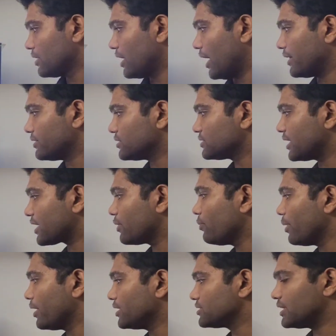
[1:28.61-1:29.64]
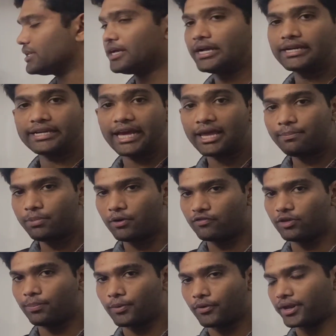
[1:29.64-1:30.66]
And the second one is that type of
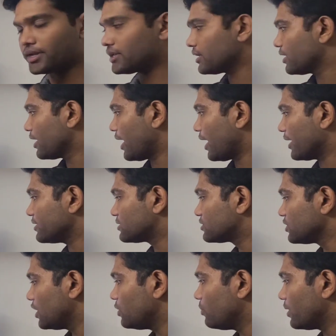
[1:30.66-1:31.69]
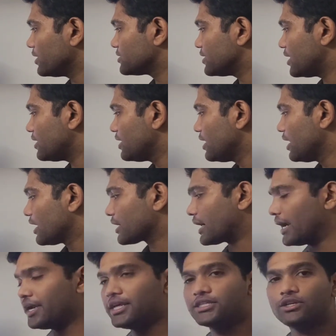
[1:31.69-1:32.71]
the product. And the third one is that
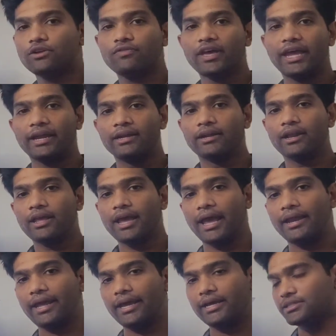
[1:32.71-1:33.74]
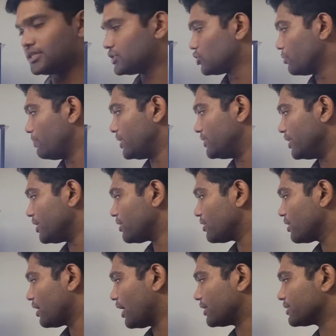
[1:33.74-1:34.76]
condition of the entry and exit should be there.
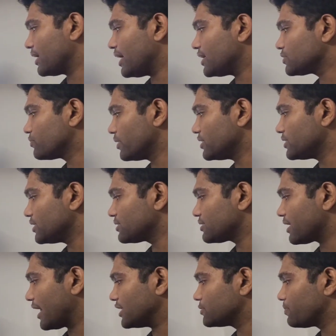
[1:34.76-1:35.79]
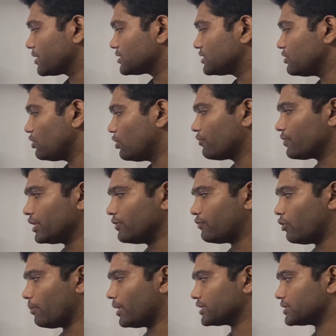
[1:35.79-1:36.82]
And the last one is the transparency of
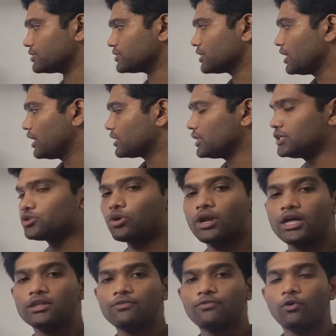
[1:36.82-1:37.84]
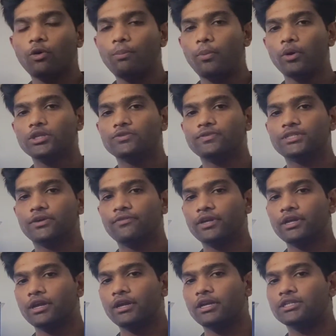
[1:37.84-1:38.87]
information. These all are the 4 points which
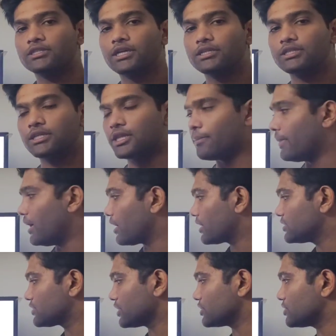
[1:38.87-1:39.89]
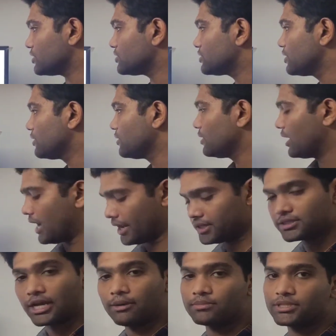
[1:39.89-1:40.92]
we discussed in the market structures, and
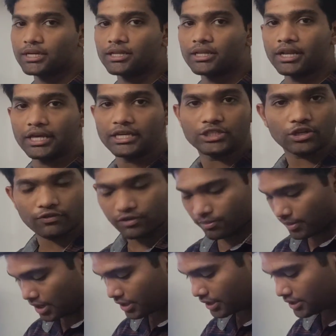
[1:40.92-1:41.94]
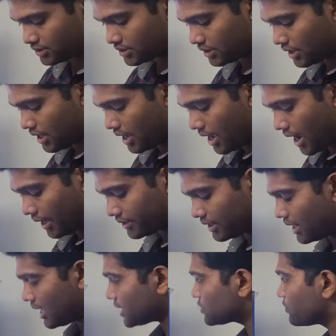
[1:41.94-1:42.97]
it comes under the nature of the markets. And the
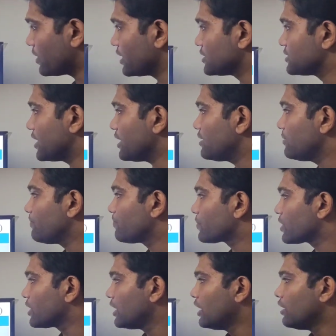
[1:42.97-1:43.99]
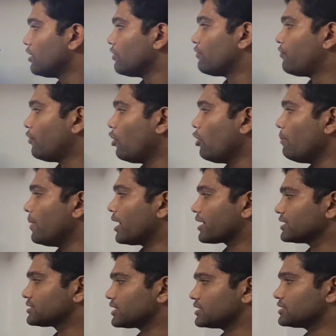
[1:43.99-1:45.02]
last one is that form
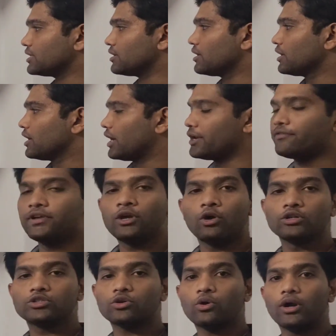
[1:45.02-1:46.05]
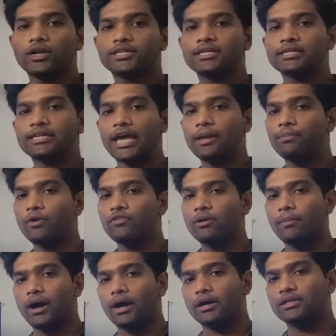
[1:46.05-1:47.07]
market structure, and we also call it the type of the
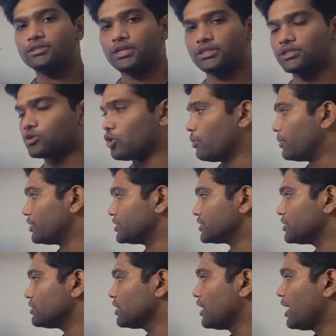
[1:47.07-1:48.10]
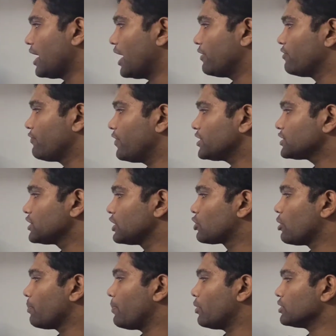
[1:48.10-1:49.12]
market structure competition. And we first look
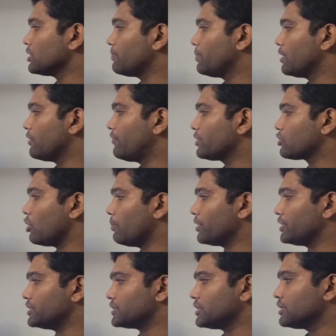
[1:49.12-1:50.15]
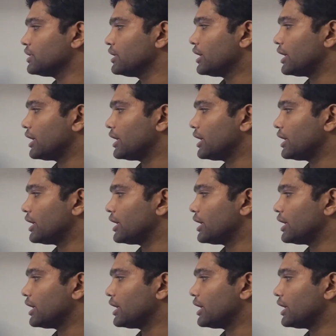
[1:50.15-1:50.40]
upon the perfect competition.